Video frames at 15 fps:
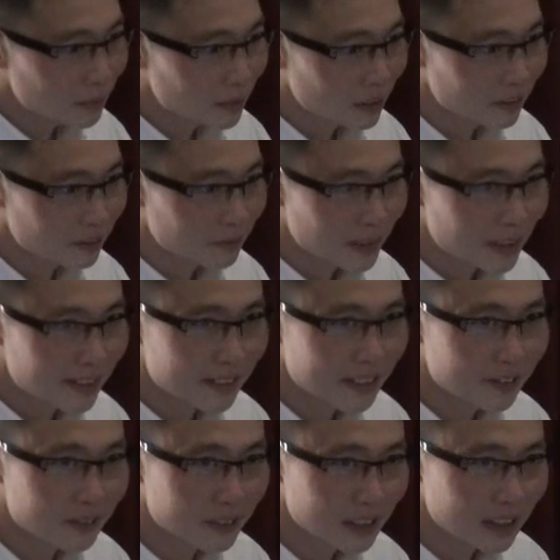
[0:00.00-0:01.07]
up of
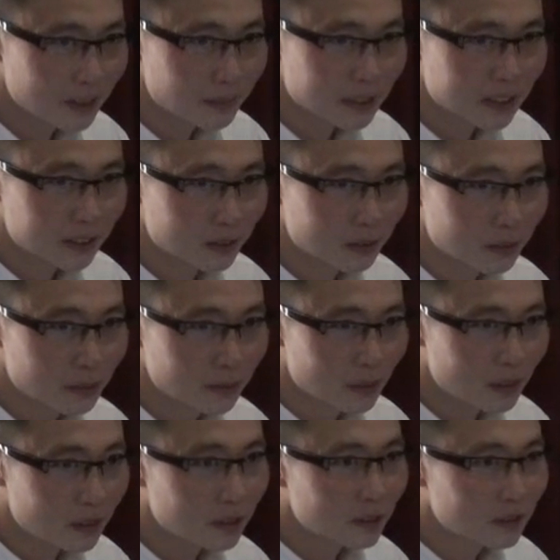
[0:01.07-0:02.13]
Medisave claims to
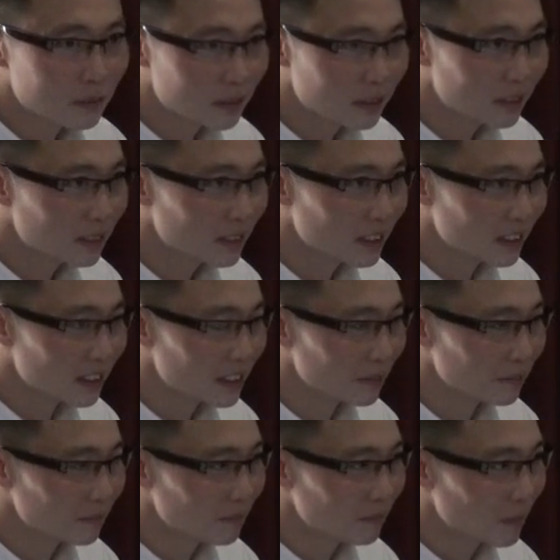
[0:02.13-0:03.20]
all
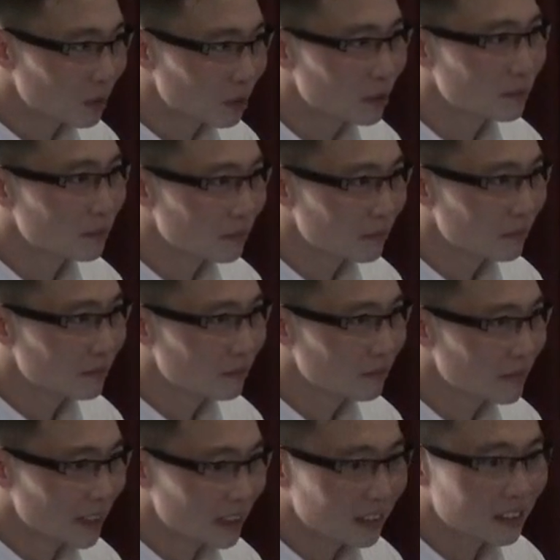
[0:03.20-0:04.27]
most
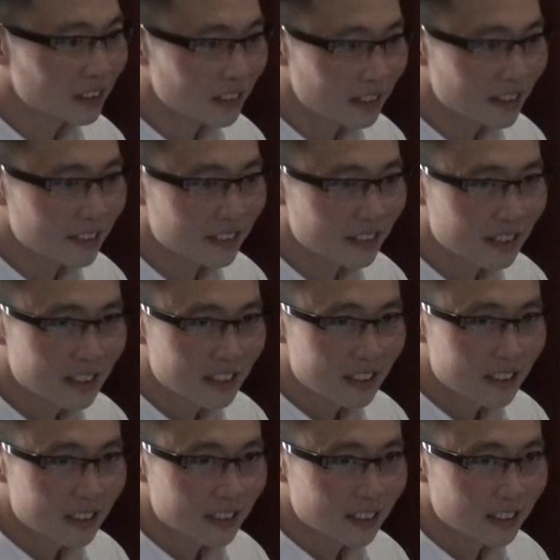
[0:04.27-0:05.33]
dental clinics,
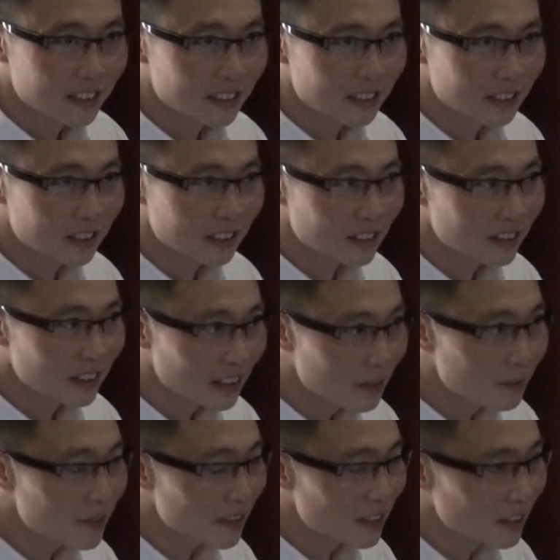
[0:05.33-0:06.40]
the
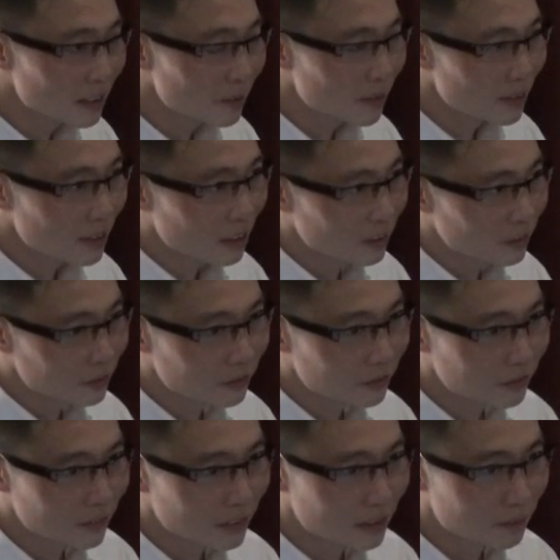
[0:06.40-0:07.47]
claims in terms
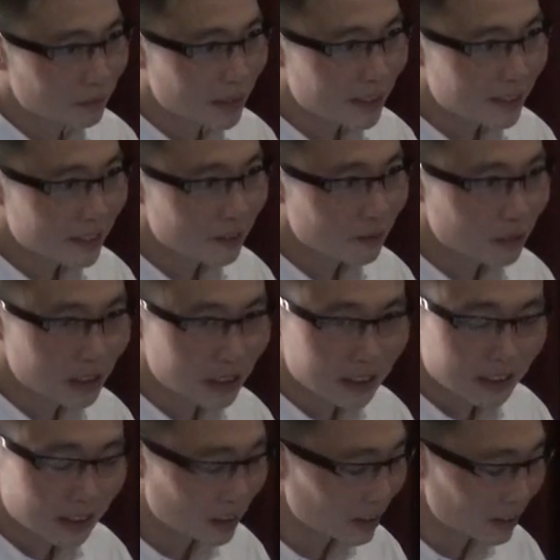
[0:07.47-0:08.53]
of Medisave
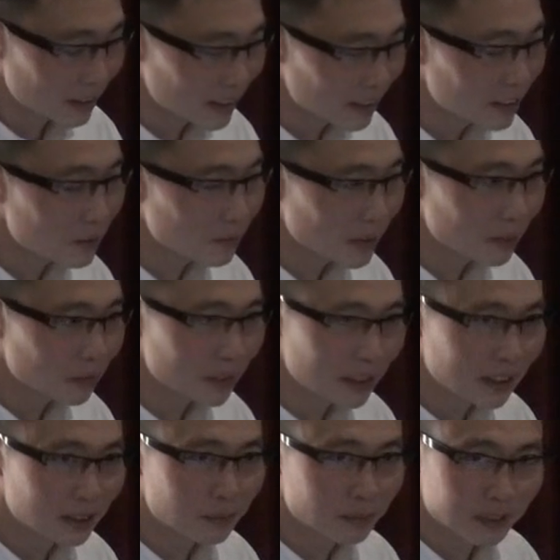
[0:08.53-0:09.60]
dental implant
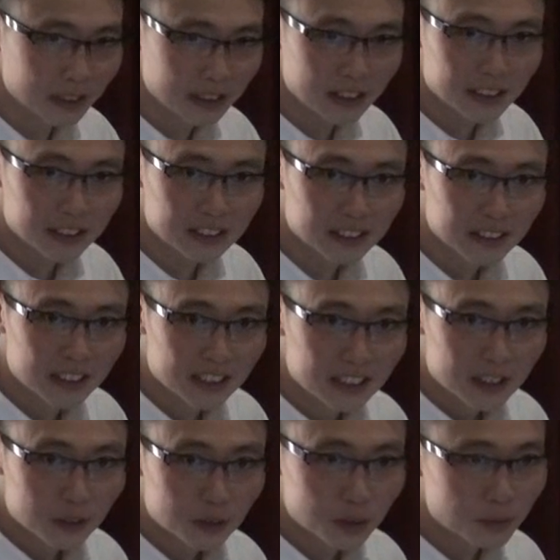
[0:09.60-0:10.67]
related procedures
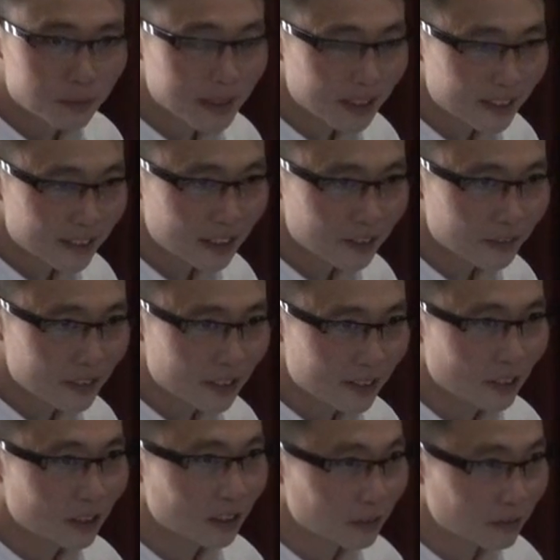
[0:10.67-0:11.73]
through Medisave
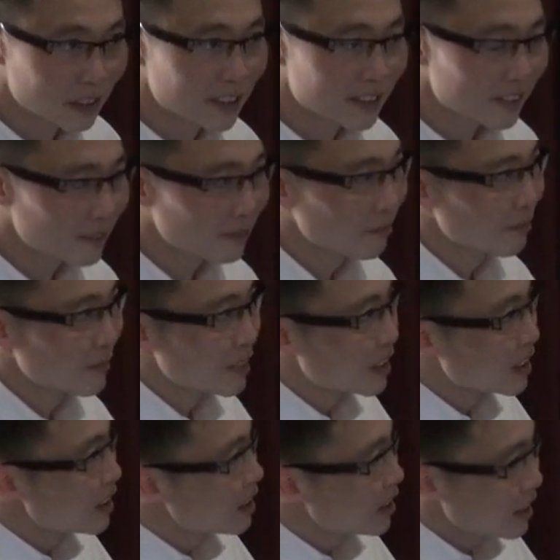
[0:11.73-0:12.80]
is on the rise.
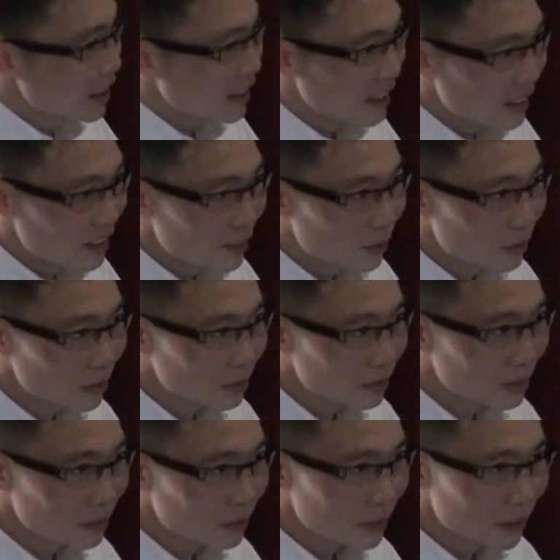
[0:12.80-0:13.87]
And as
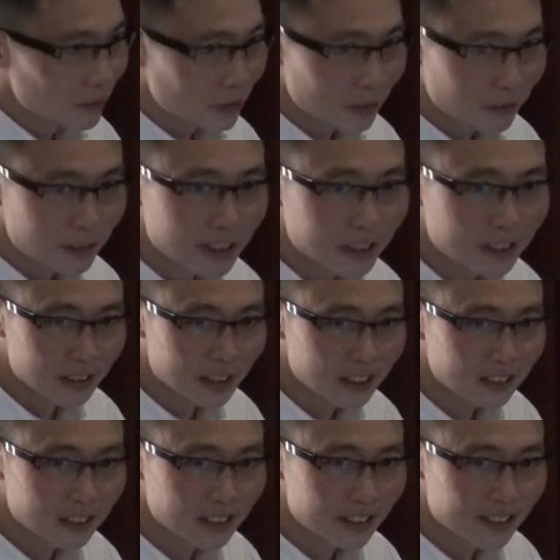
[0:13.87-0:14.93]
if you have the
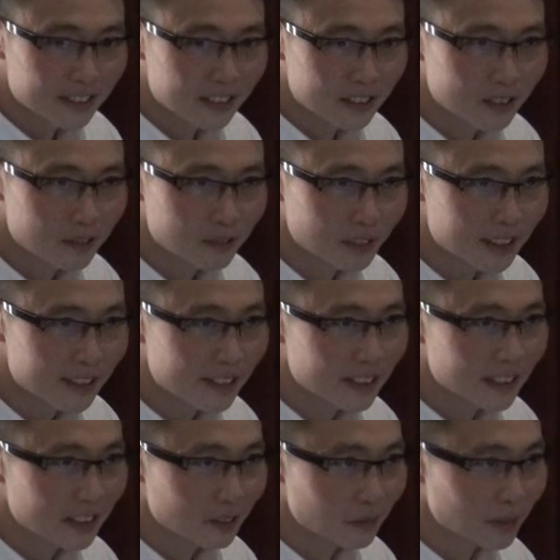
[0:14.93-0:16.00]
guideline, it's
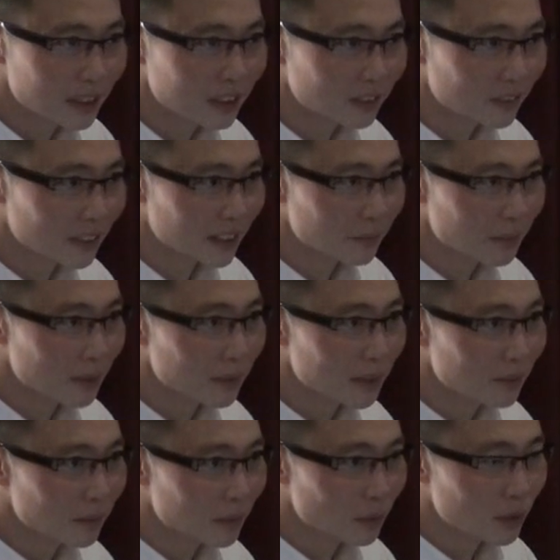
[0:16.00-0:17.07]
rising at a rate of like
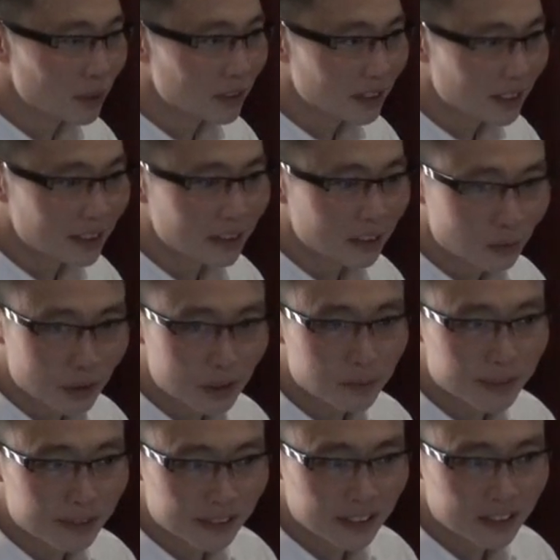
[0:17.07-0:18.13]
maybe between 10 and
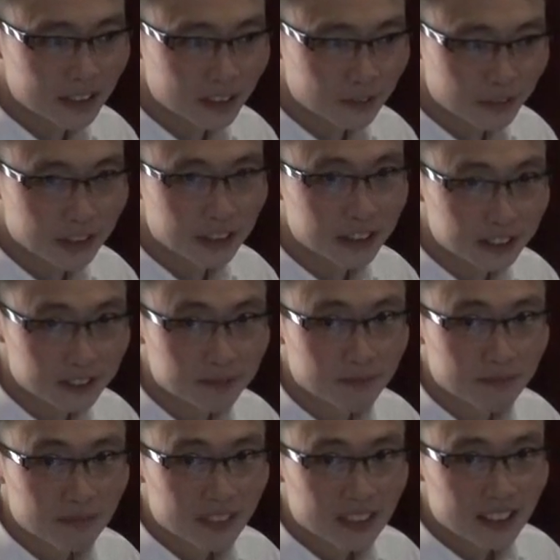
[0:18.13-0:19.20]
20% every year,
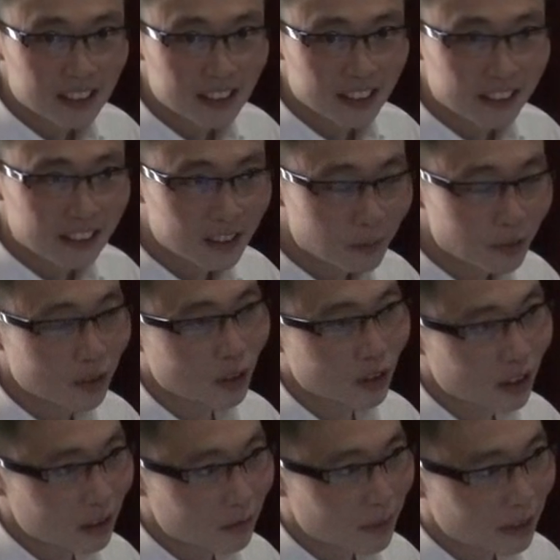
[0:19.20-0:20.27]
and that we're
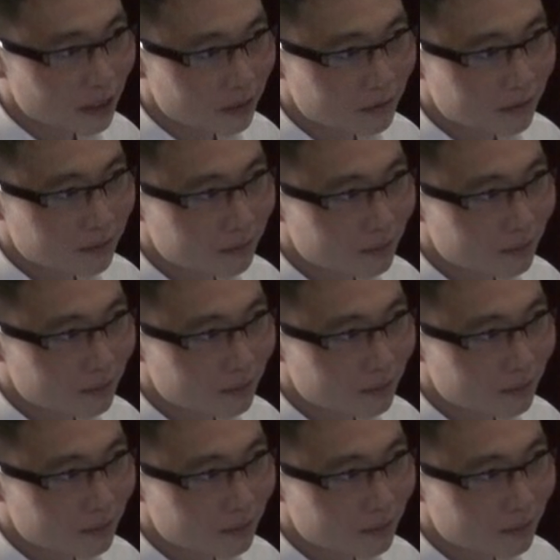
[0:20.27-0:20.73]
talking about